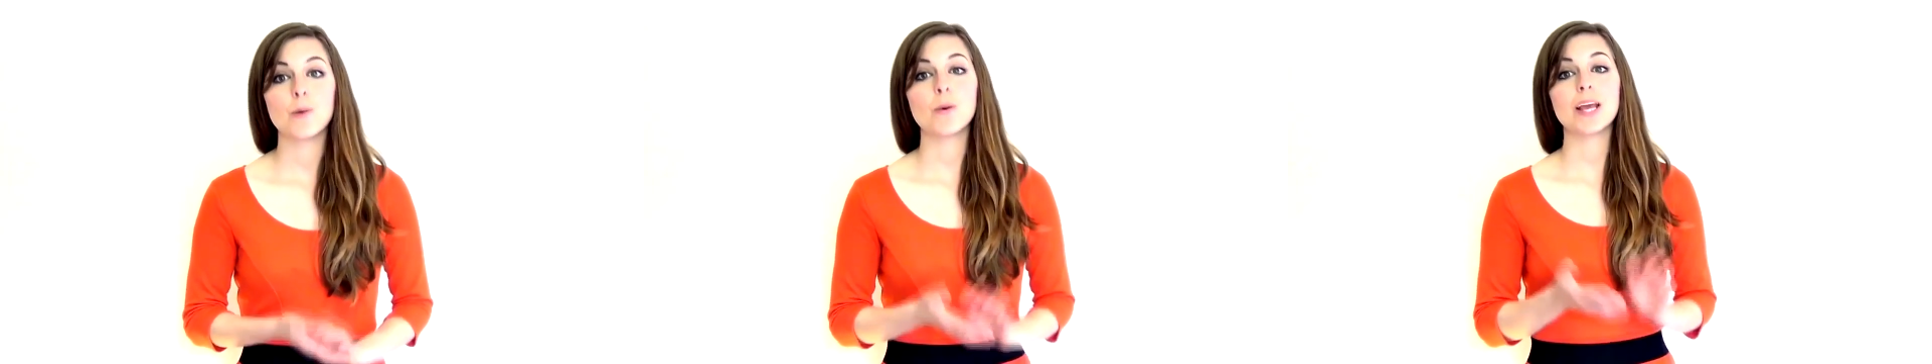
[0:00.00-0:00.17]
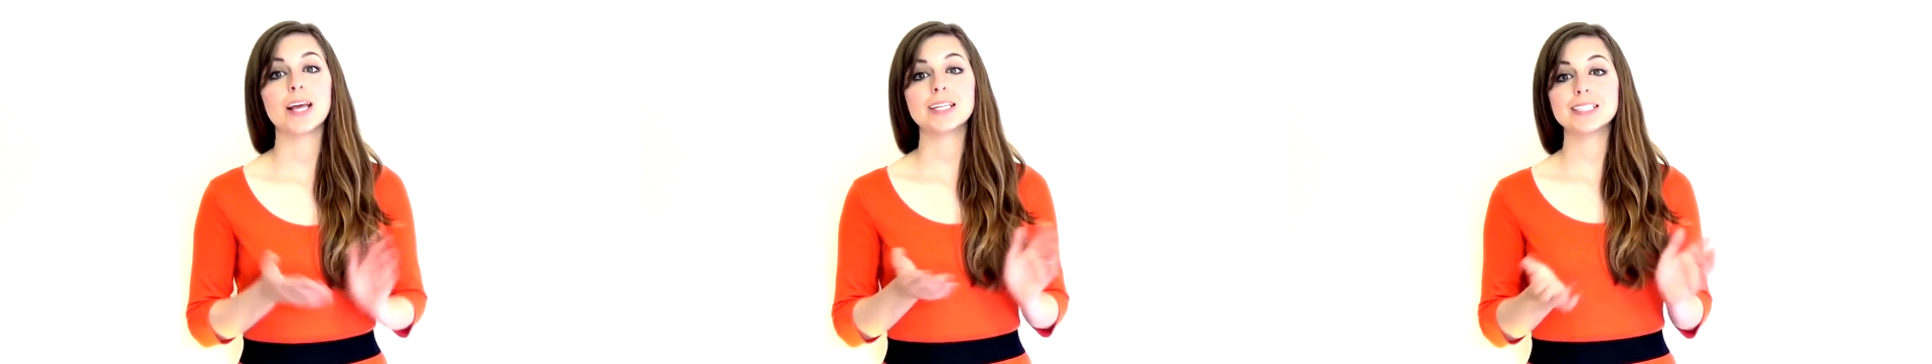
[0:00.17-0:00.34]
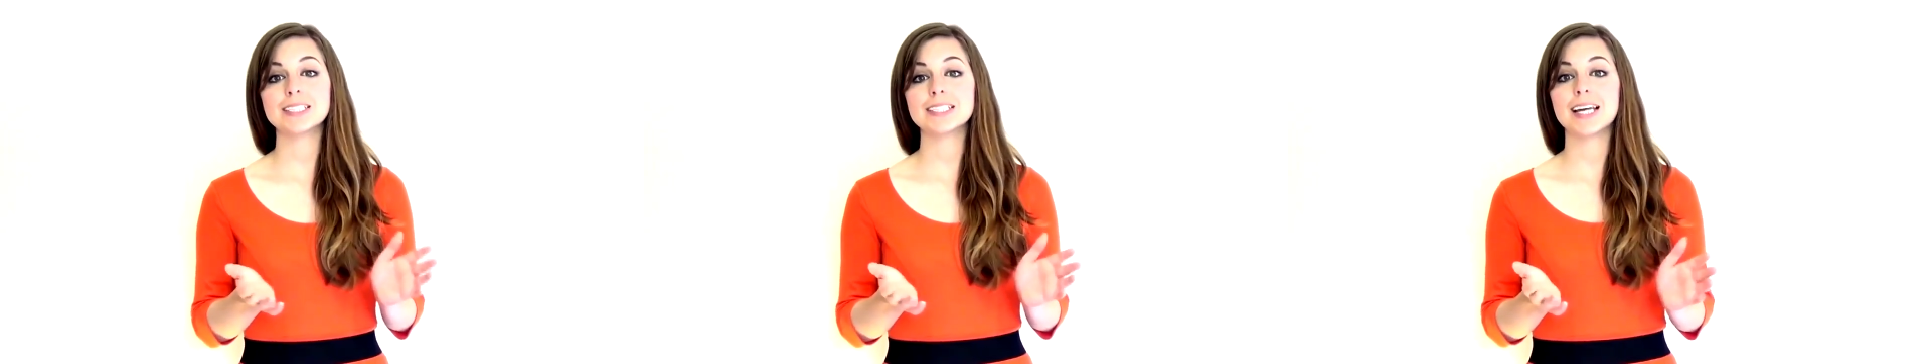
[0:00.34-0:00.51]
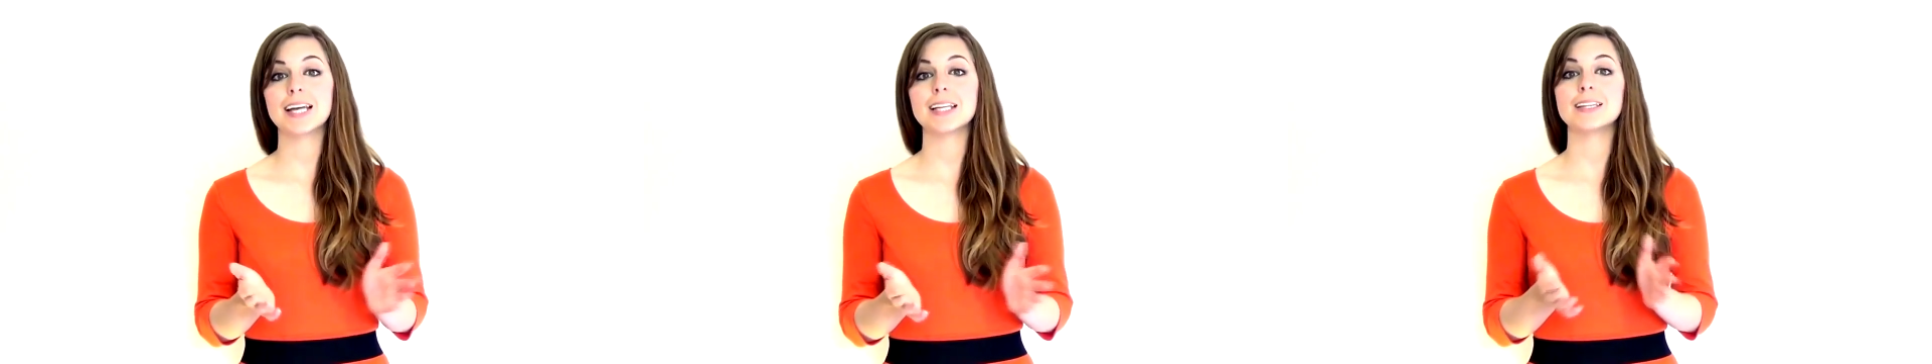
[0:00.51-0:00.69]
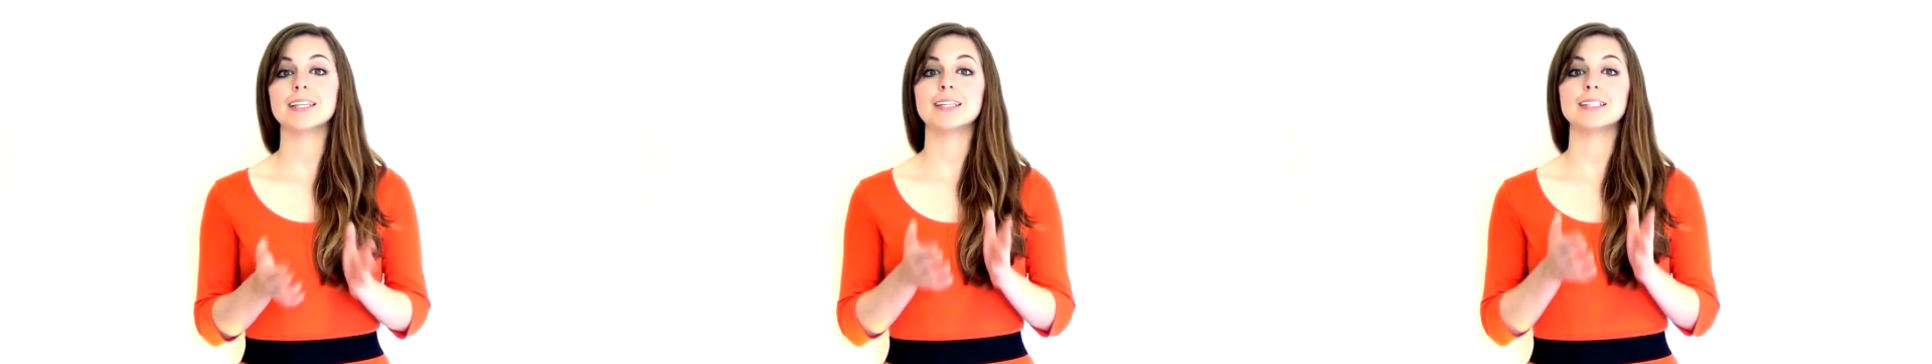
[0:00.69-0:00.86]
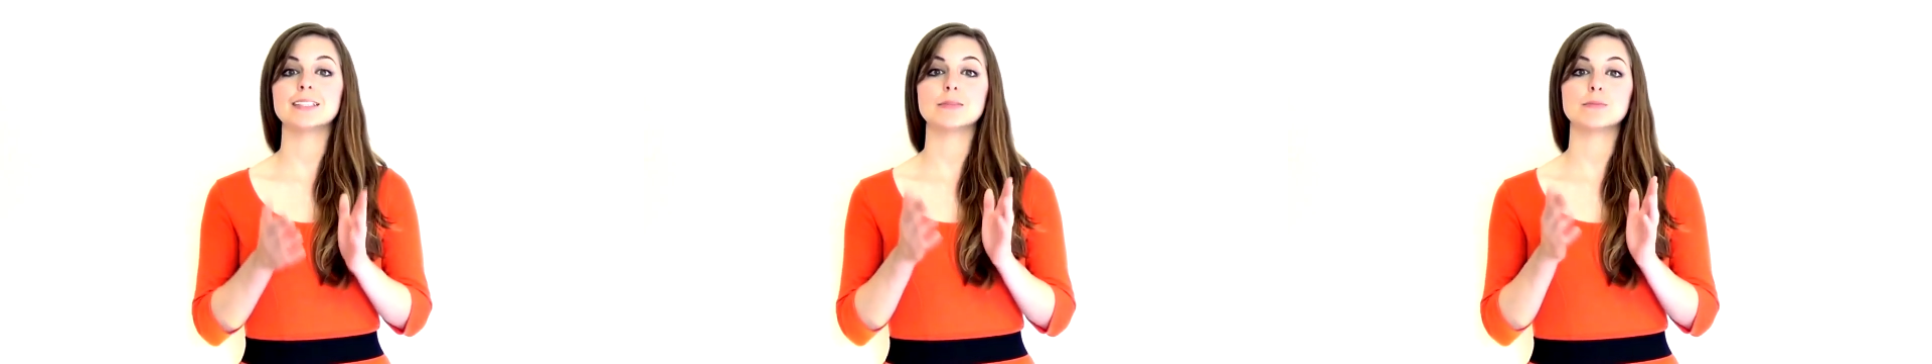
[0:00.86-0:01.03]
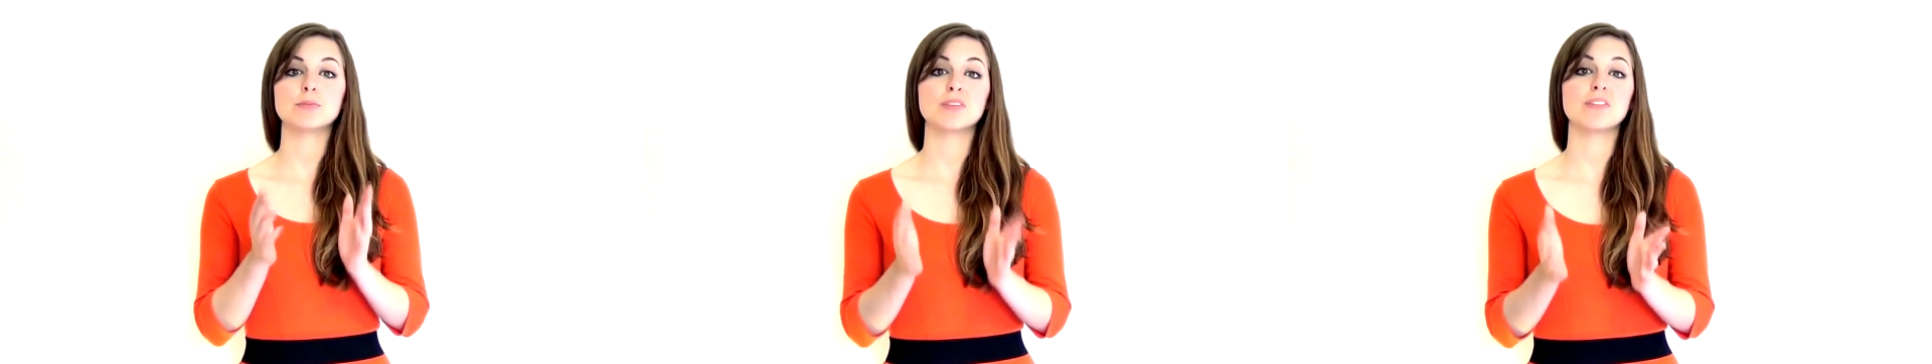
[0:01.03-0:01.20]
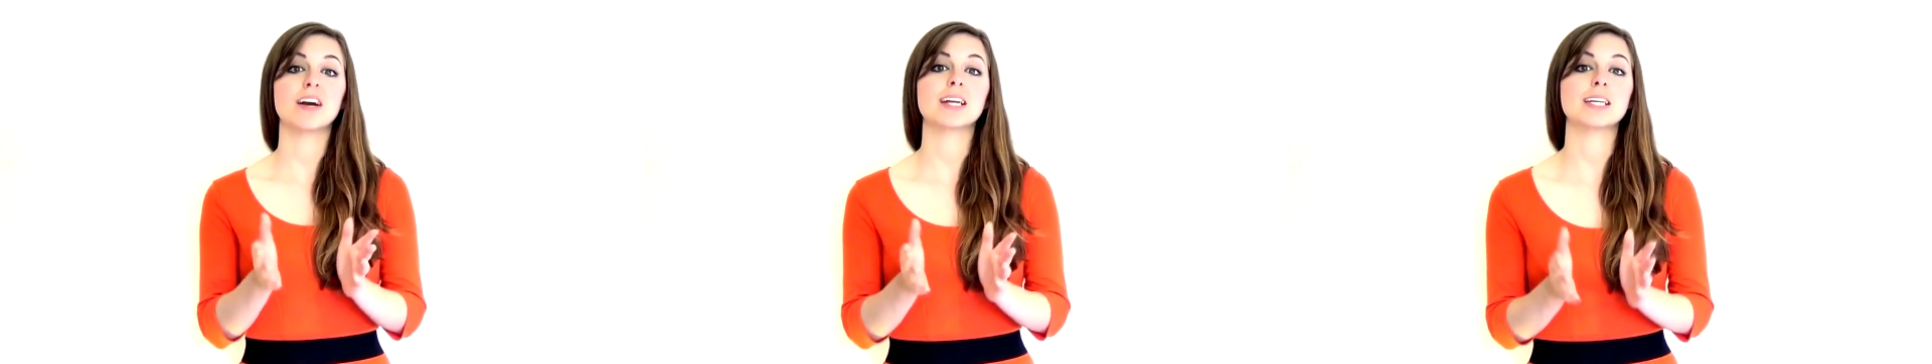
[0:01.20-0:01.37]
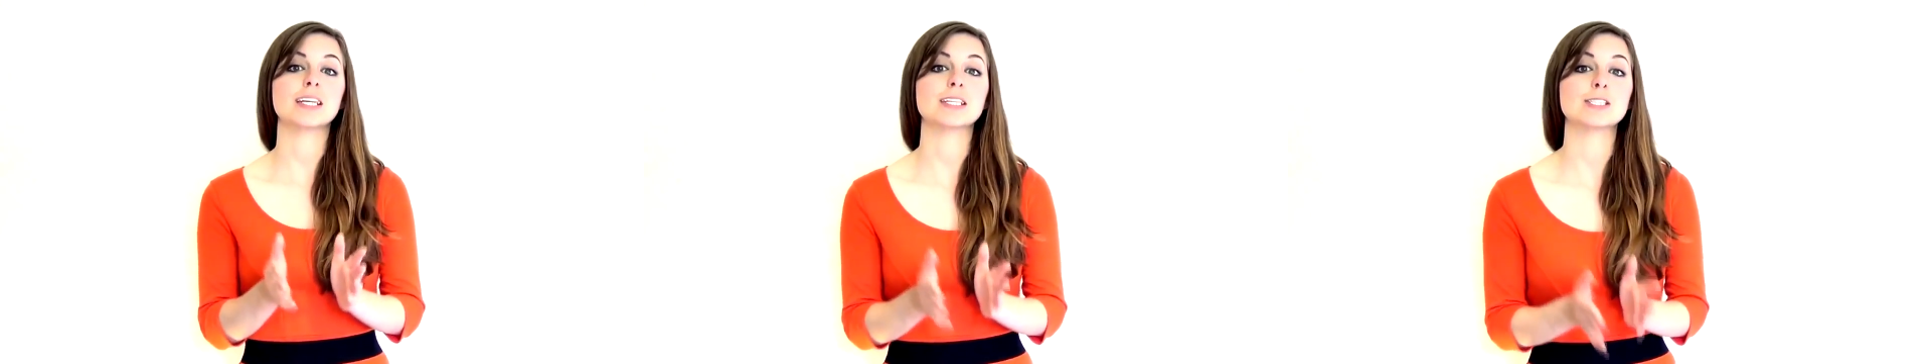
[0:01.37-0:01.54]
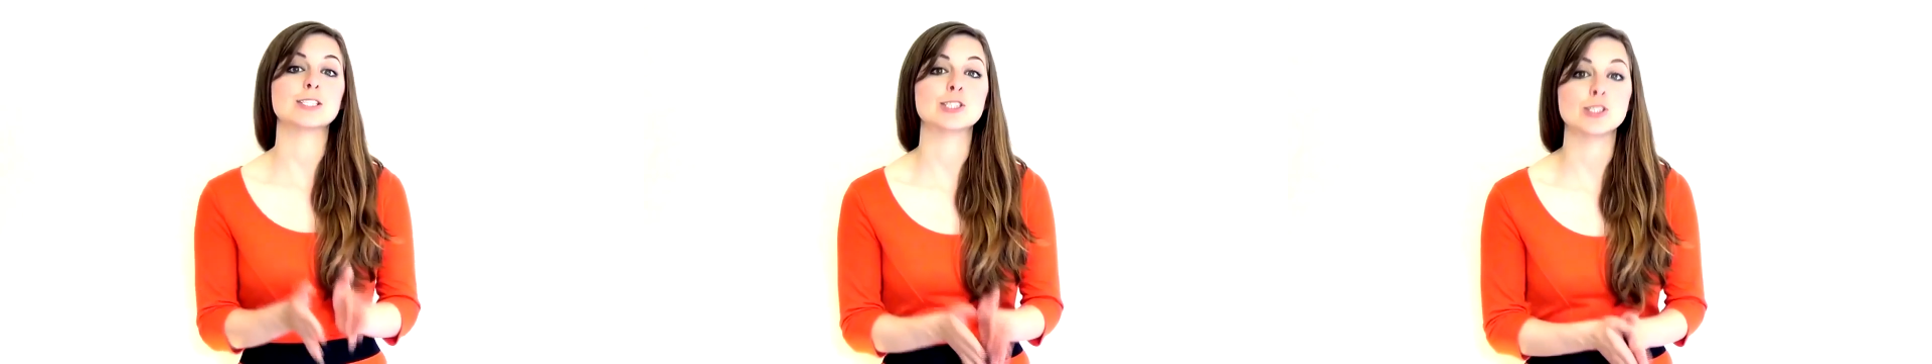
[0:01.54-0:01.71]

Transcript: we understand that providing